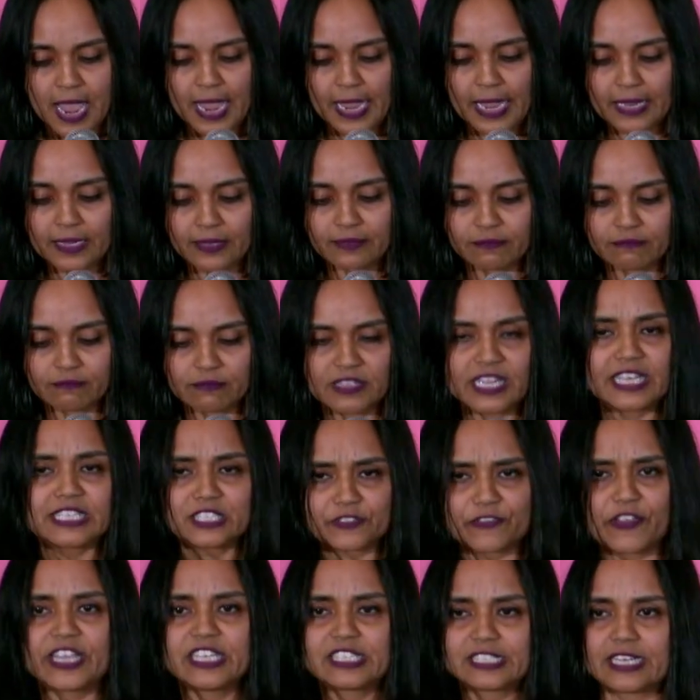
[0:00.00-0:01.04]
And
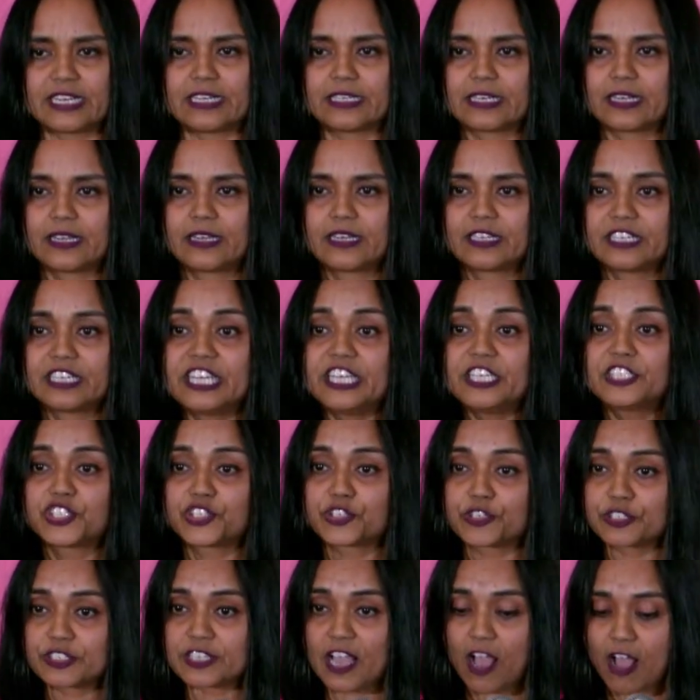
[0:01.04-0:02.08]
let's face it,
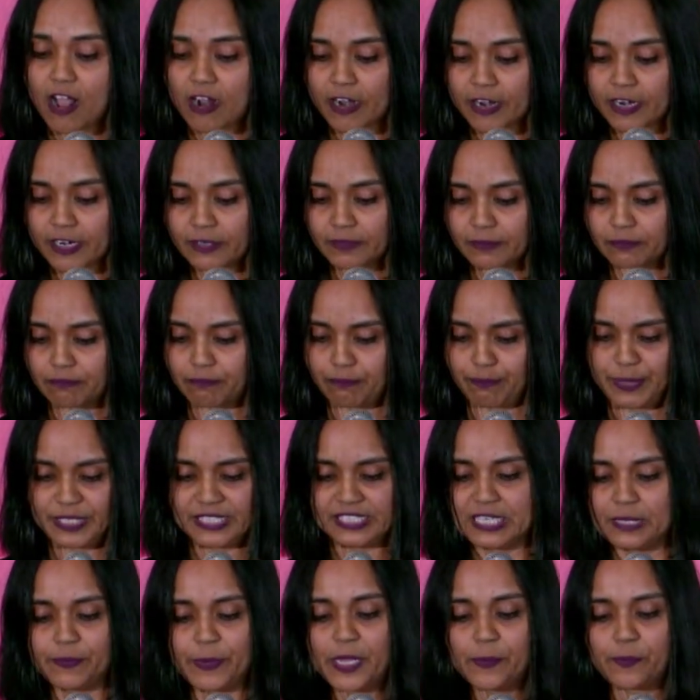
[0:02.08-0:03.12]
teachers are
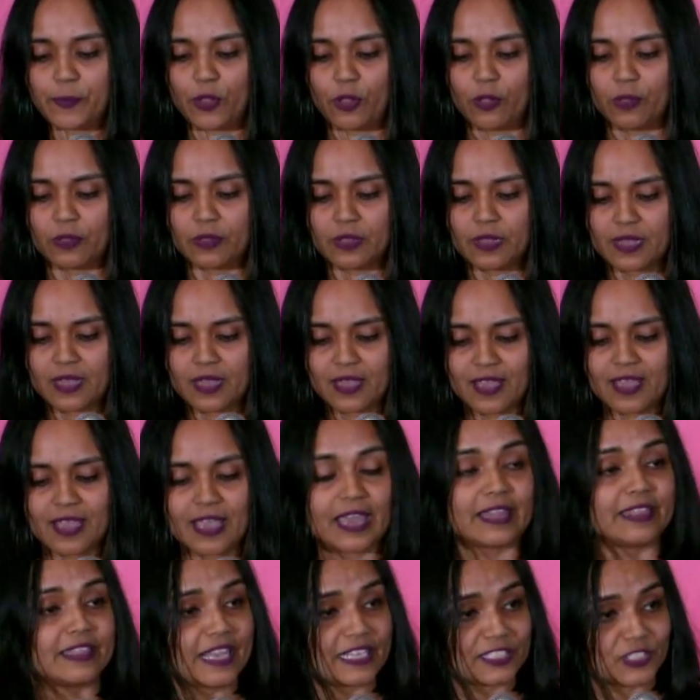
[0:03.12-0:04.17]
busy people,
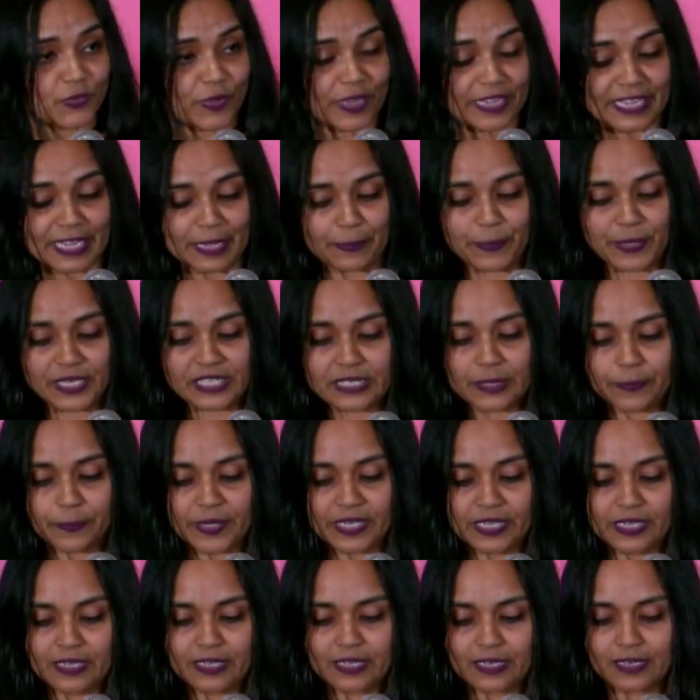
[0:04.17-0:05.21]
and that's why
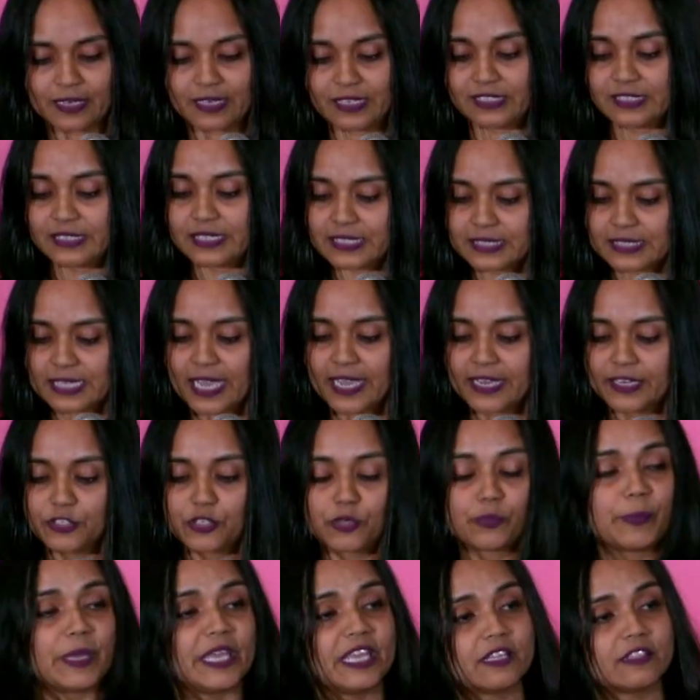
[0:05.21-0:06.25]
IPDP is designed
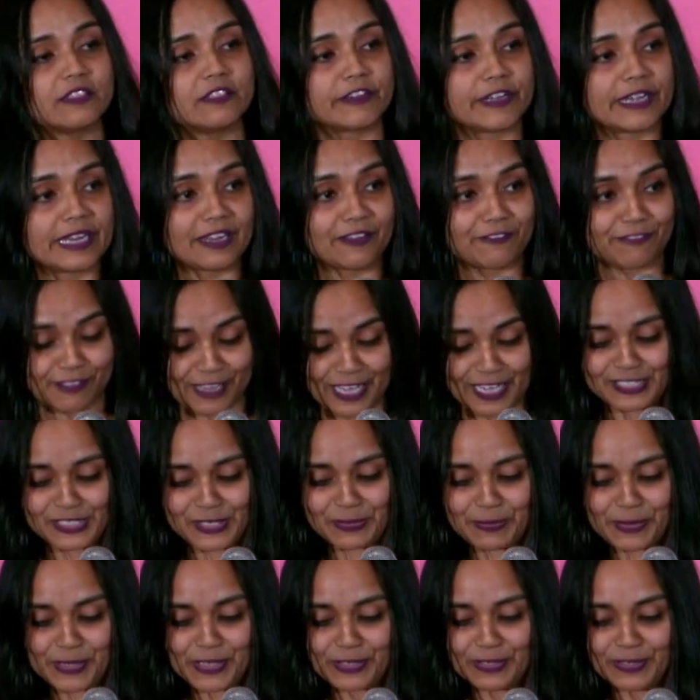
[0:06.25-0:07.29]
to make learning
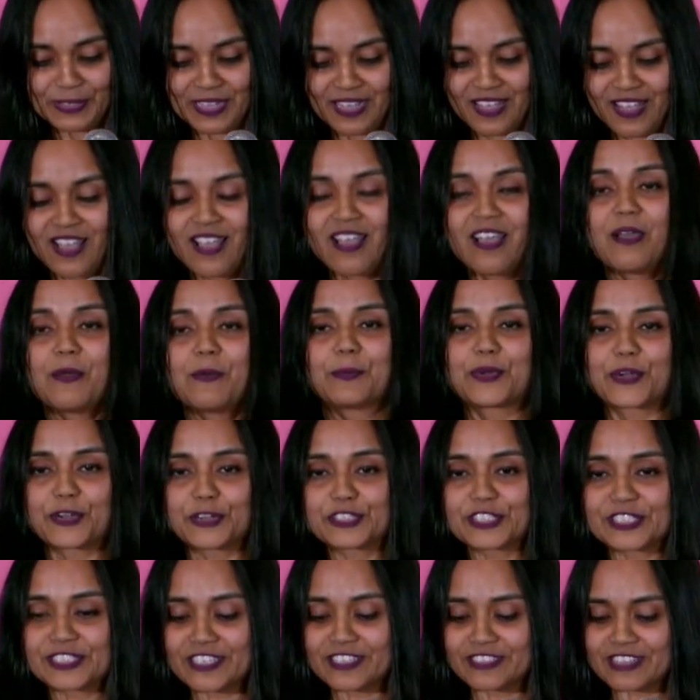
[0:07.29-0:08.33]
flexible,
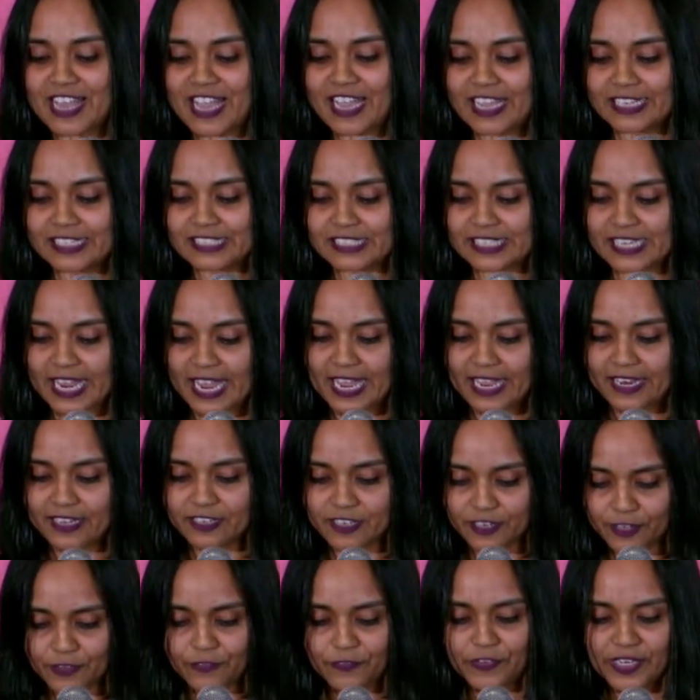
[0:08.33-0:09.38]
personalized,
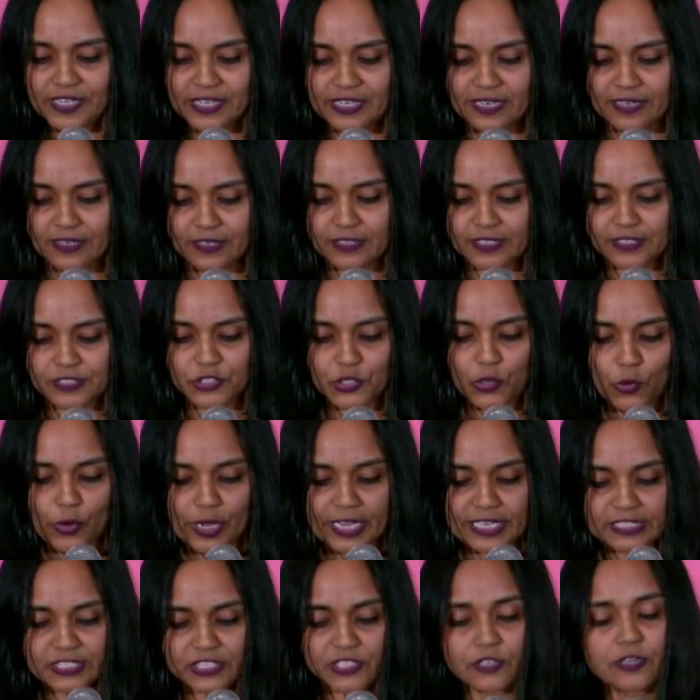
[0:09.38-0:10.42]
and convenient. So
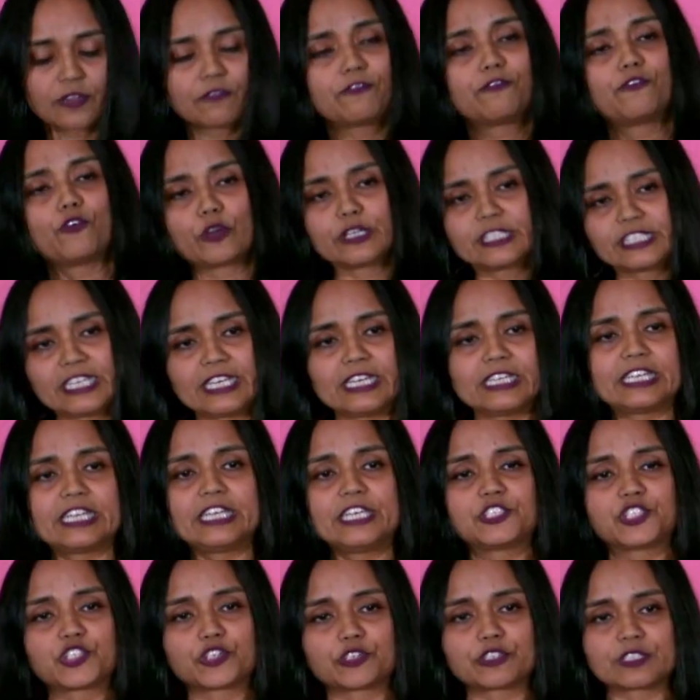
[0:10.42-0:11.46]
instead of forcing
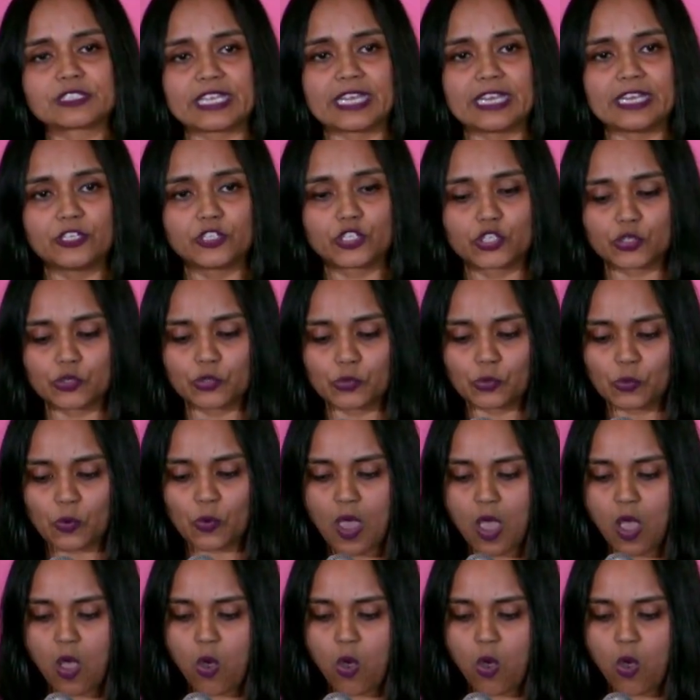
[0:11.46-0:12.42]
teachers into